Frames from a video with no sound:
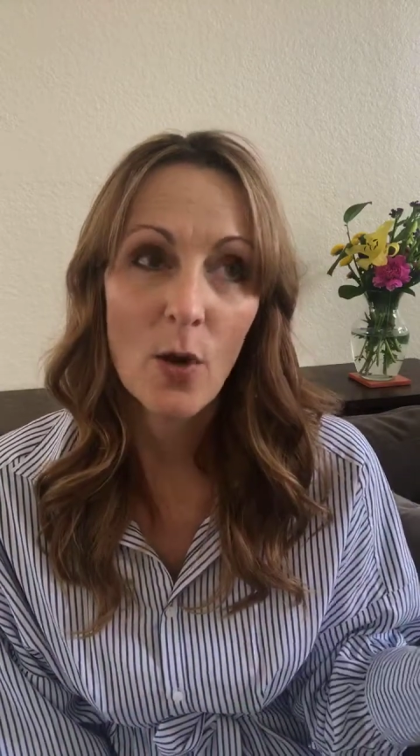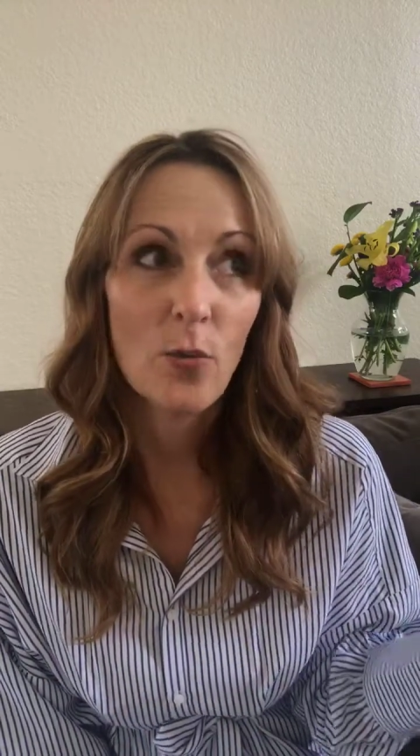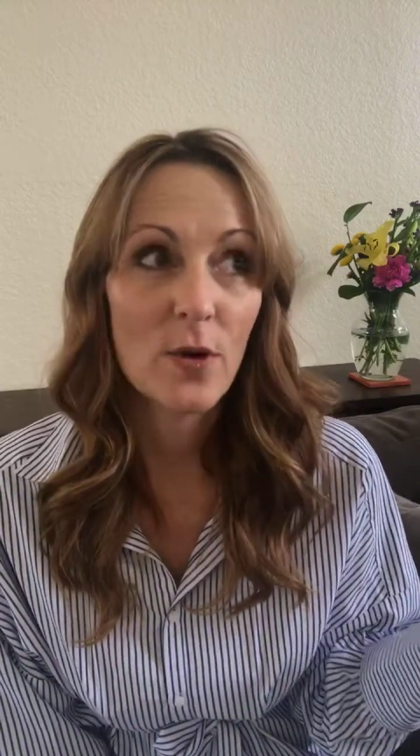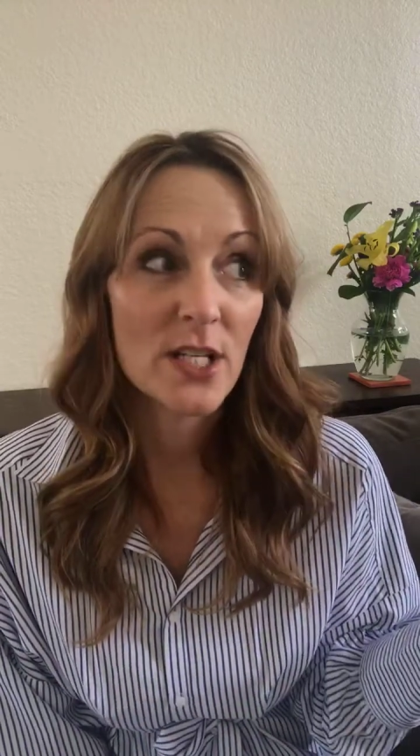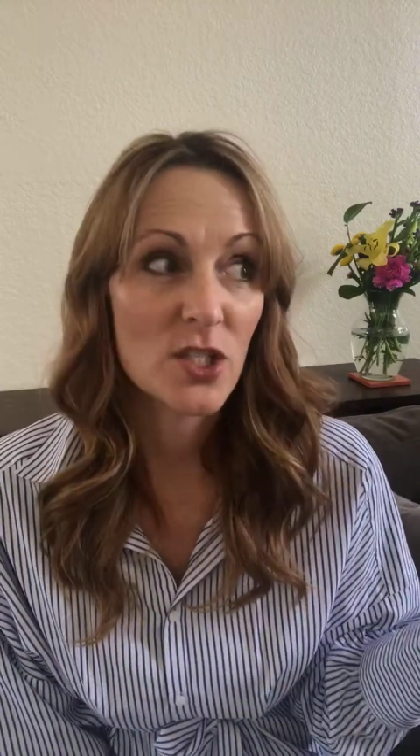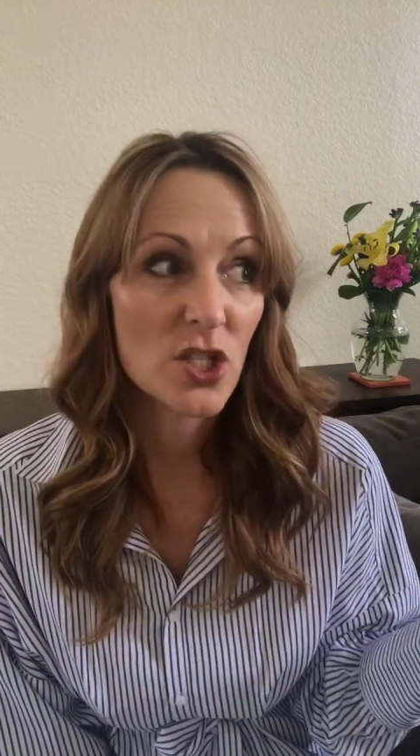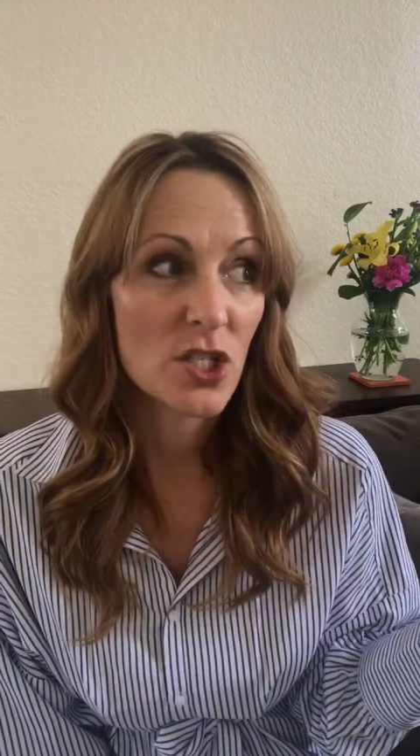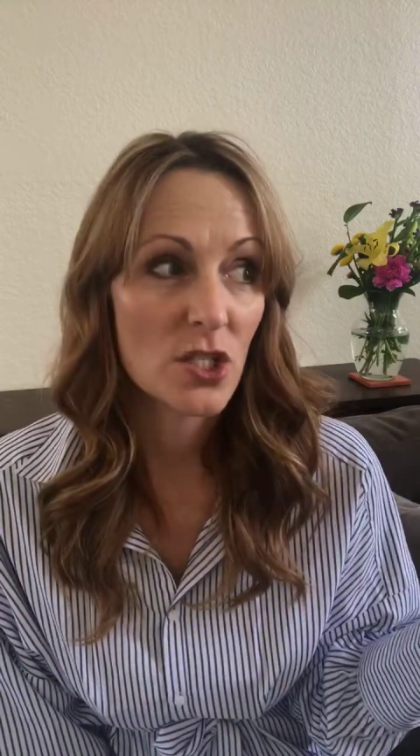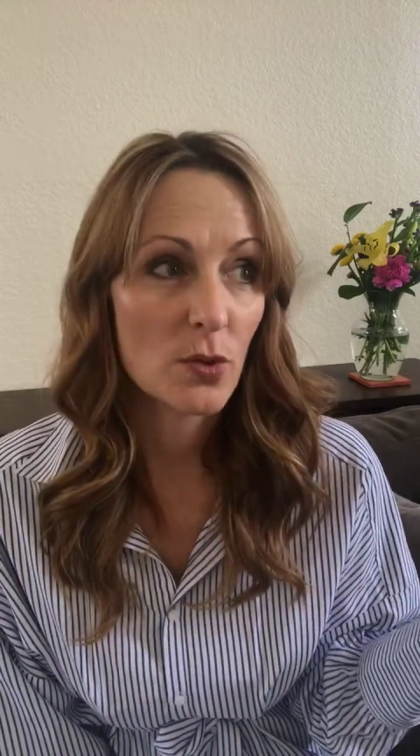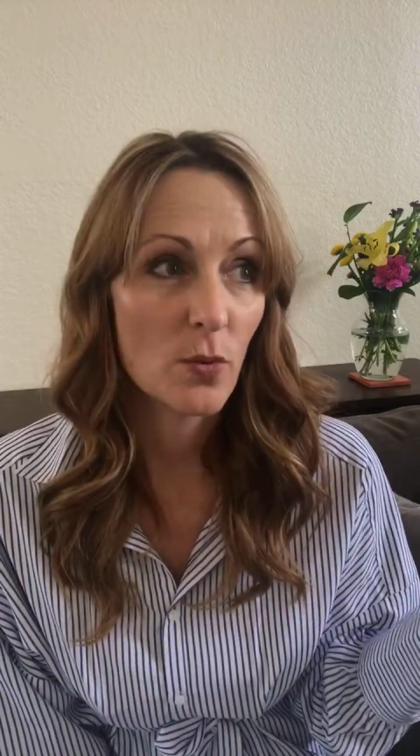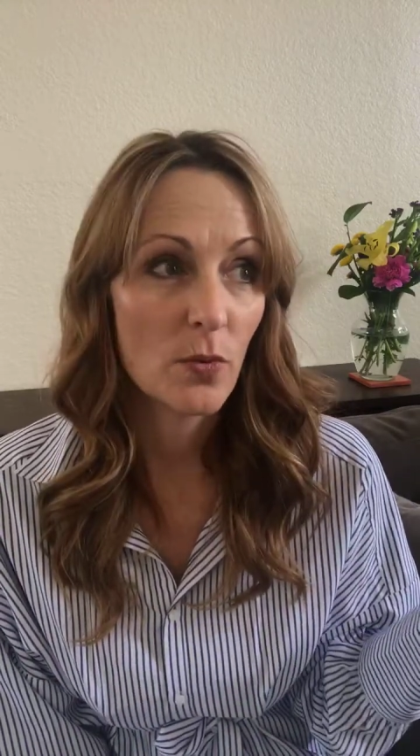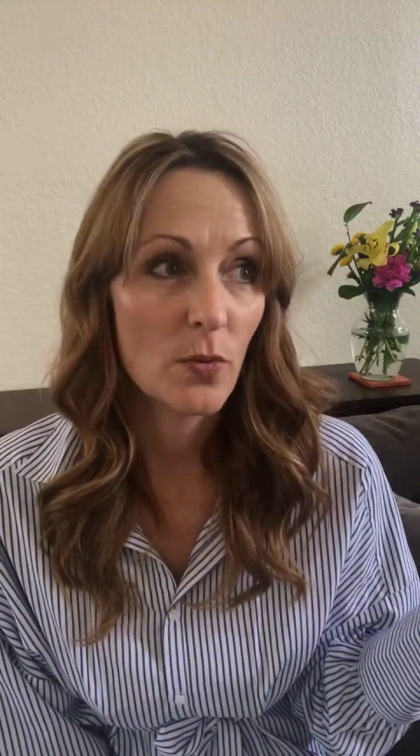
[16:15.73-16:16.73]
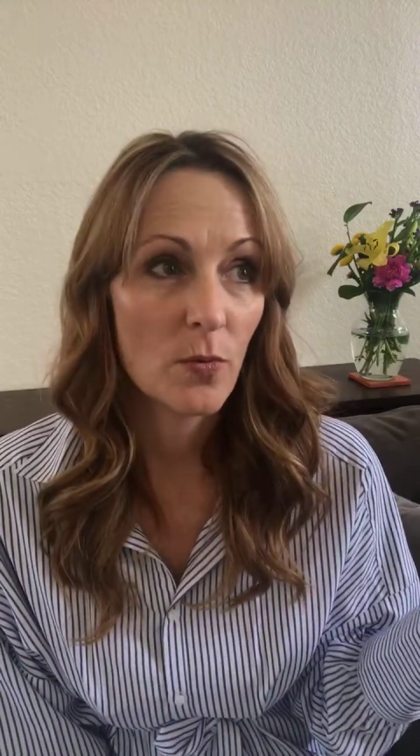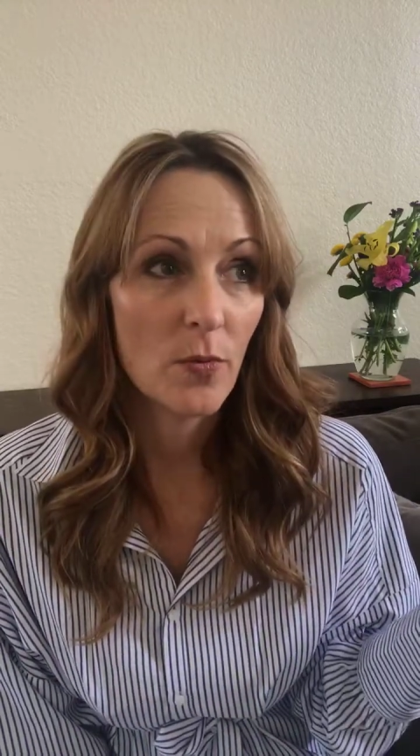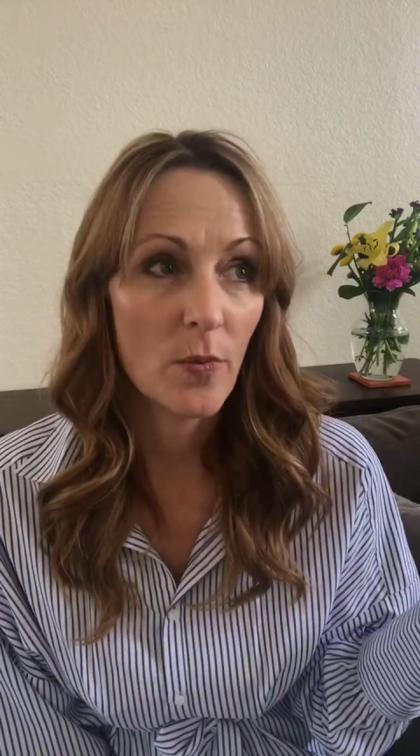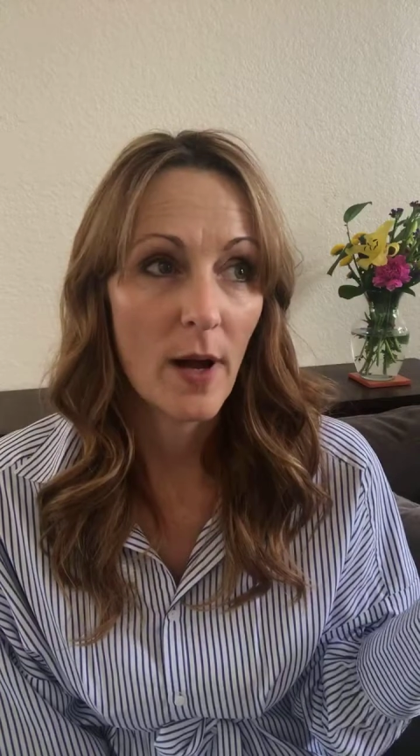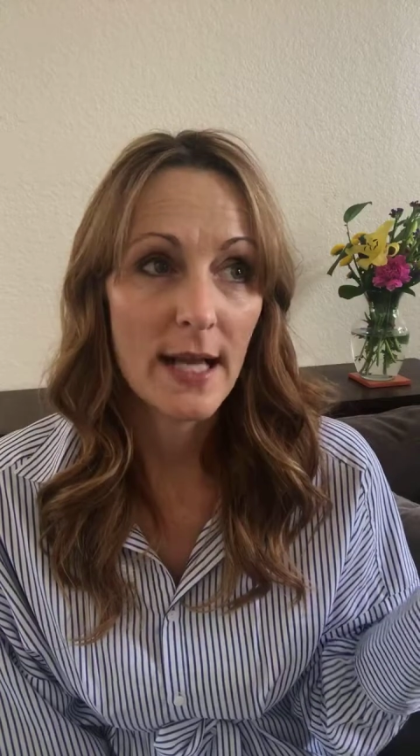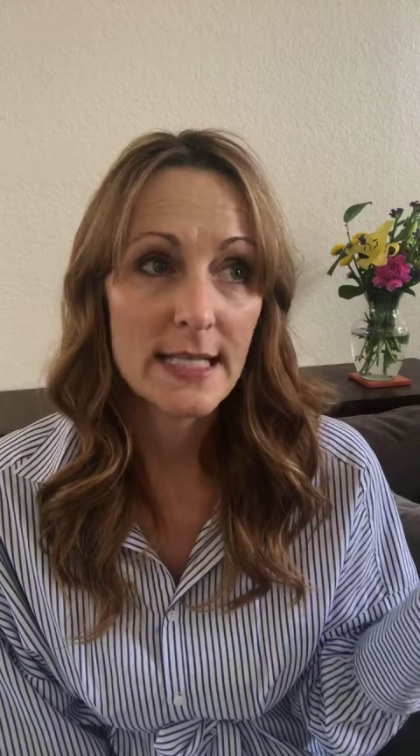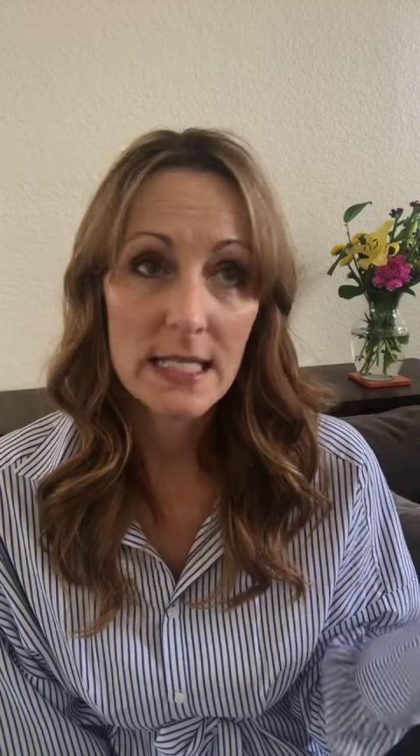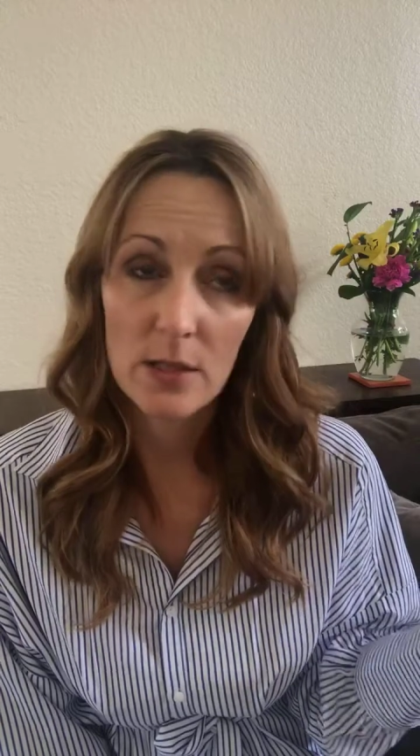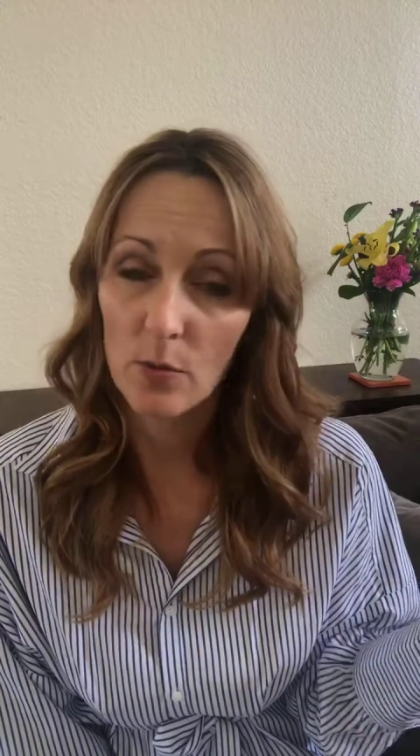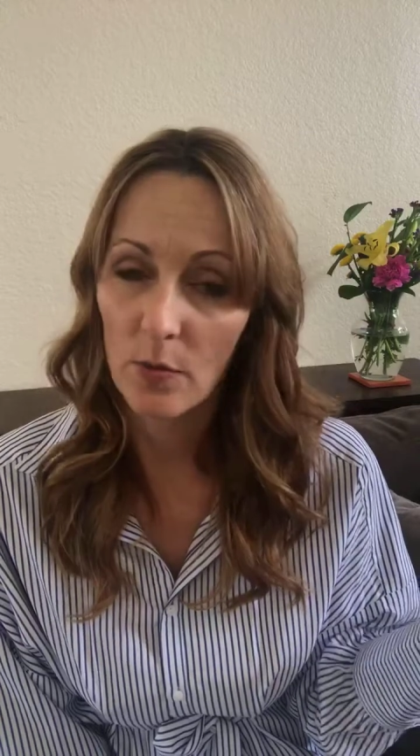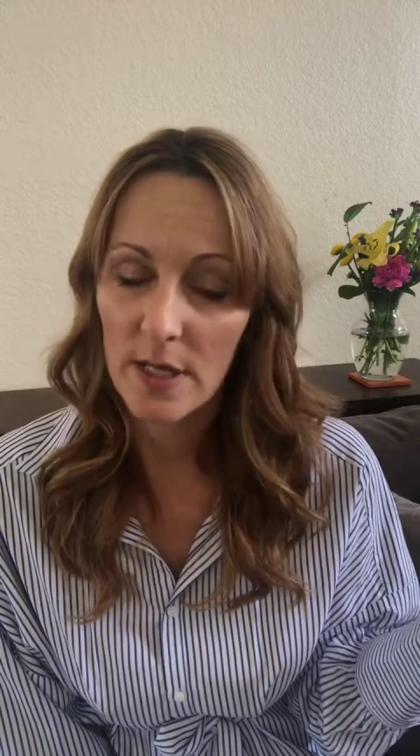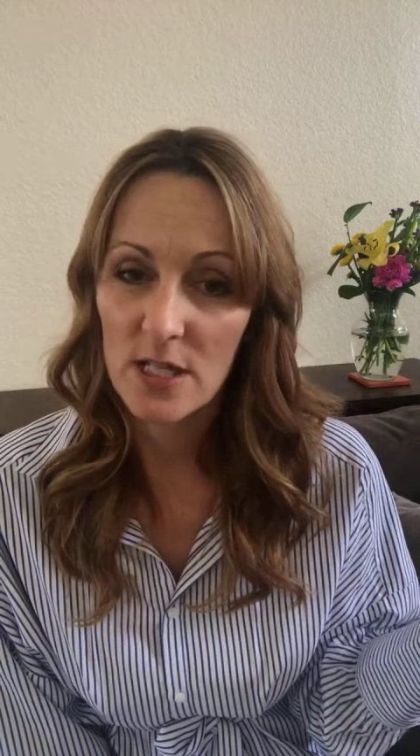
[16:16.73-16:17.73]
which I
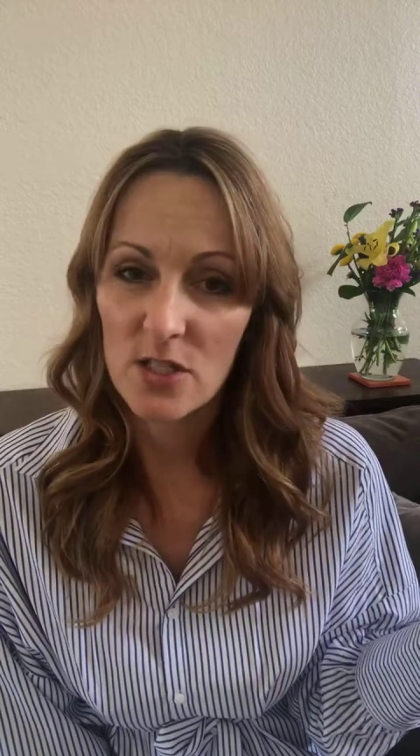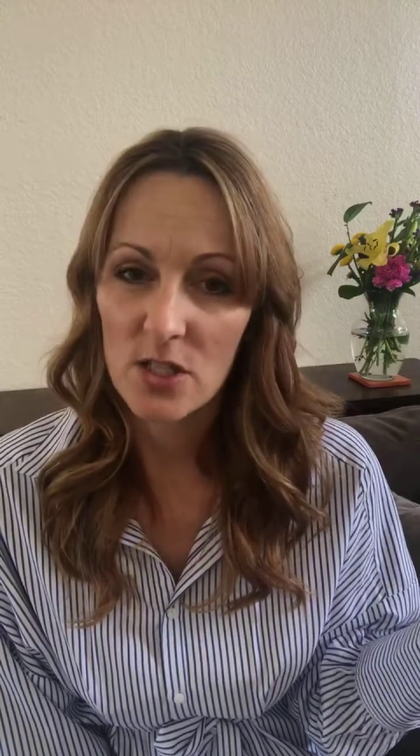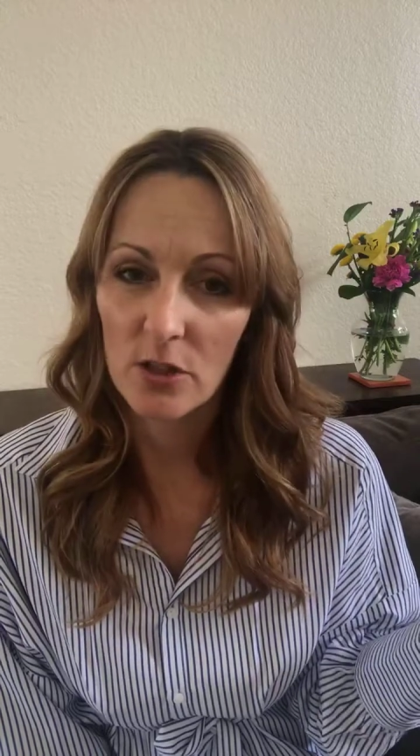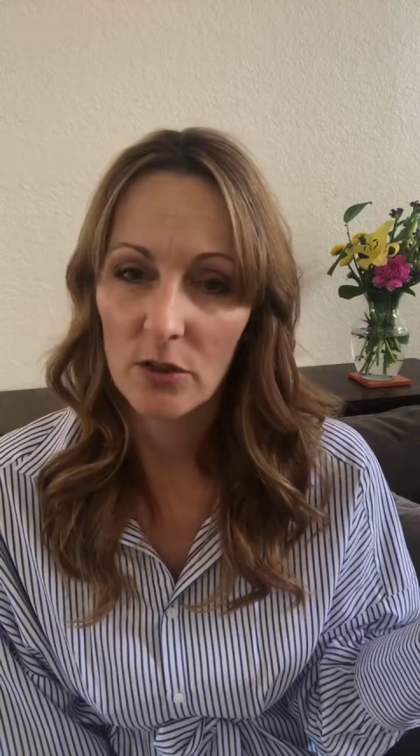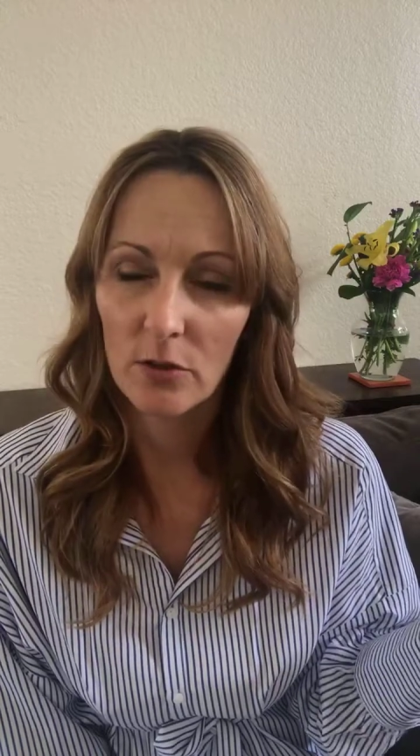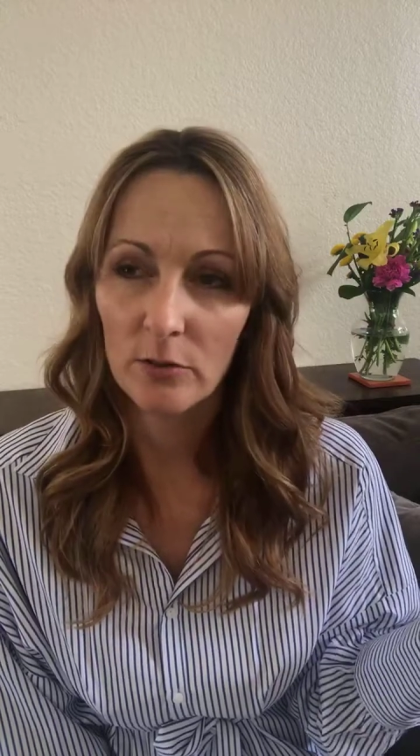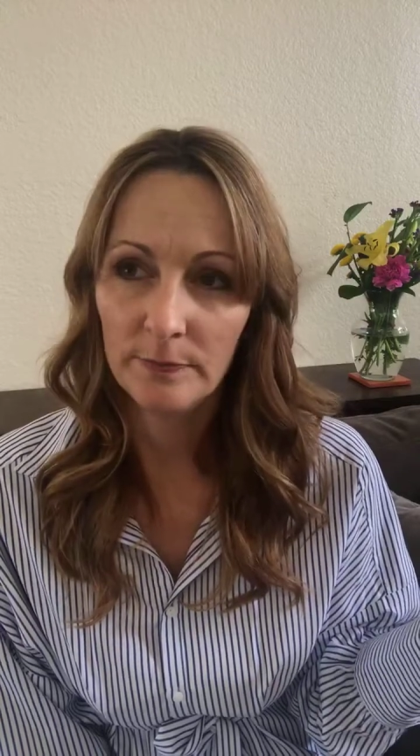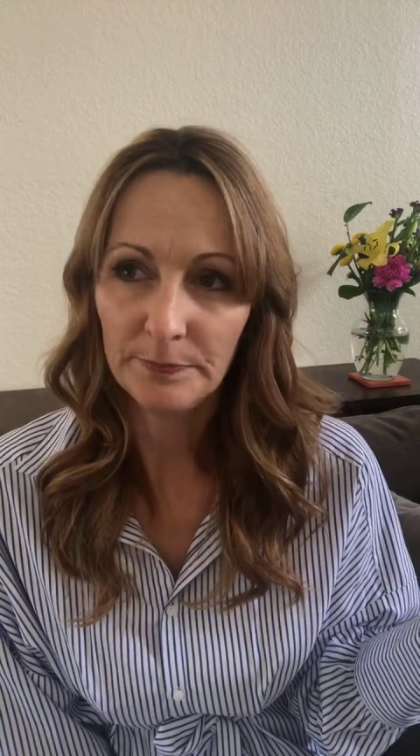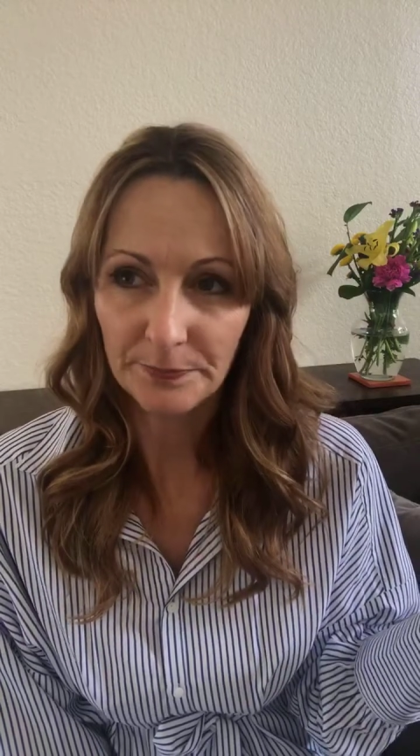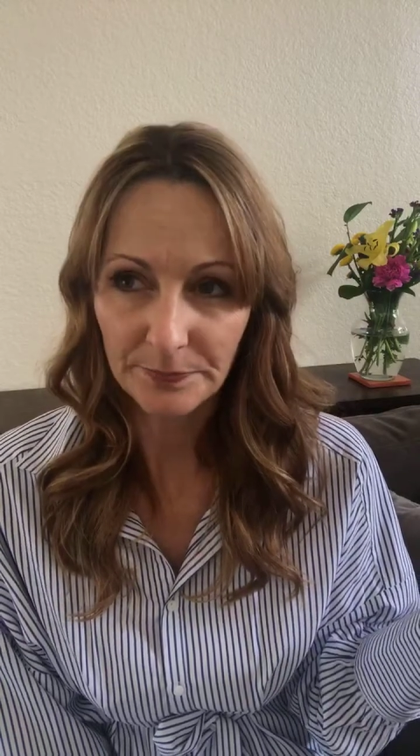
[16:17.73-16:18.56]
didn't want to do,